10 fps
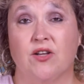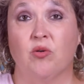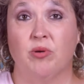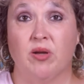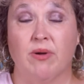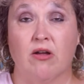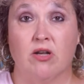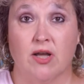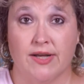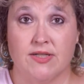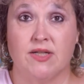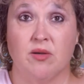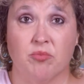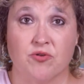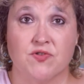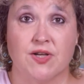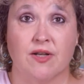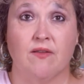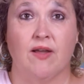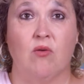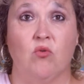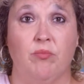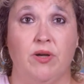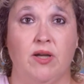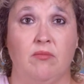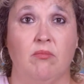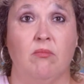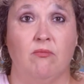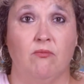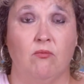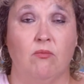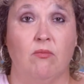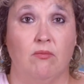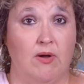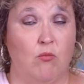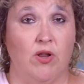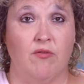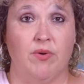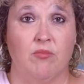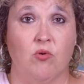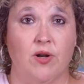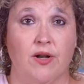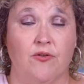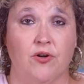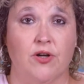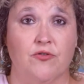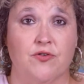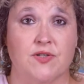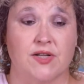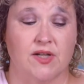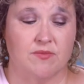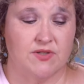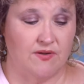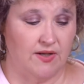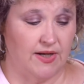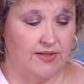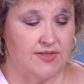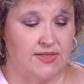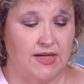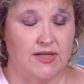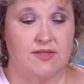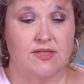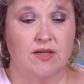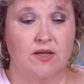it'll be about 19% that will have been born in other countries and come to the United States.